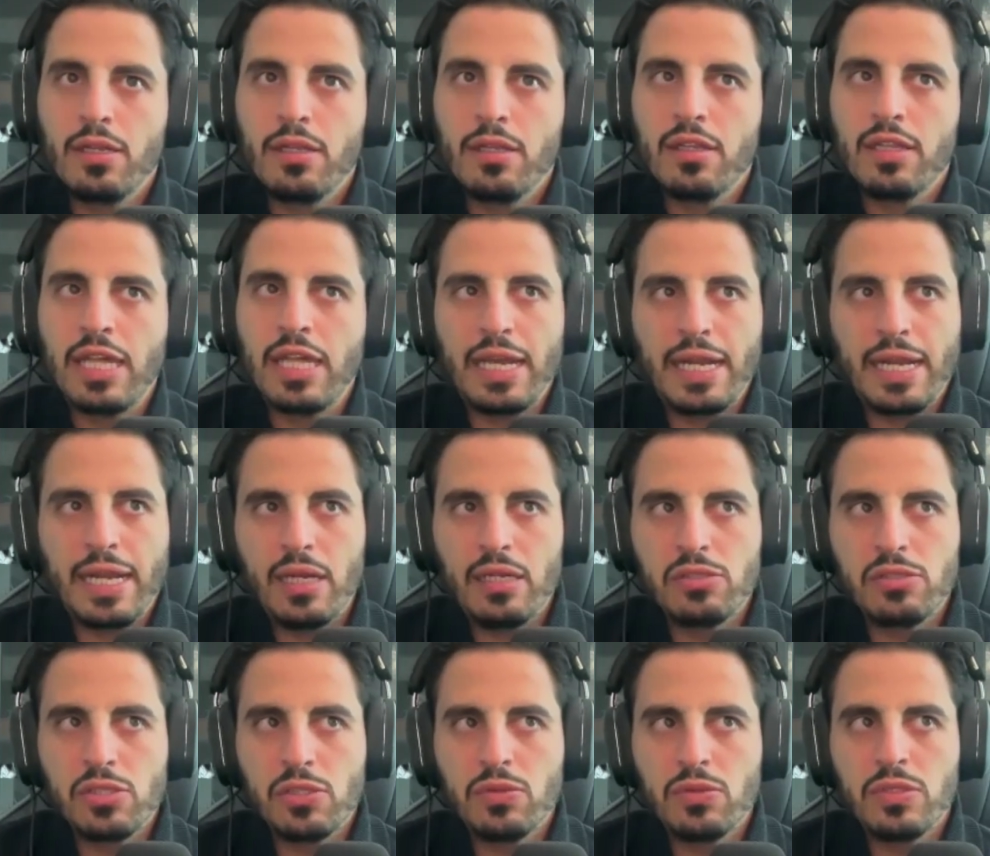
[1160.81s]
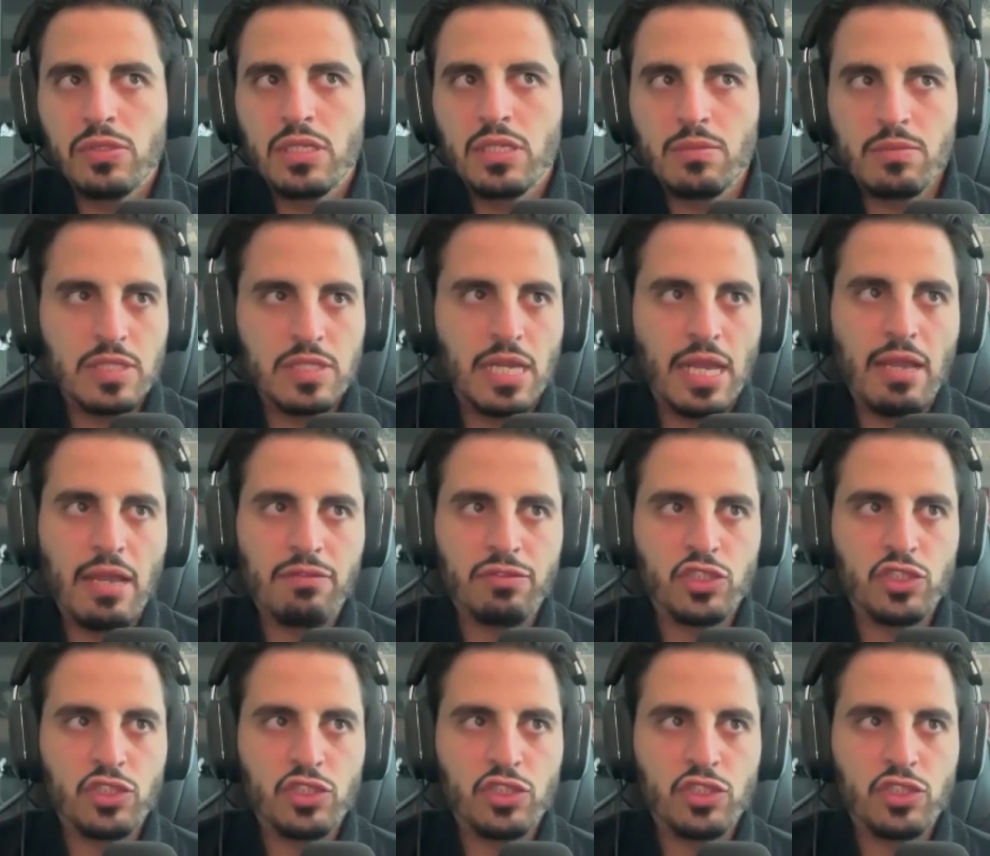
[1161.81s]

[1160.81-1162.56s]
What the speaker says: That attitude seems to have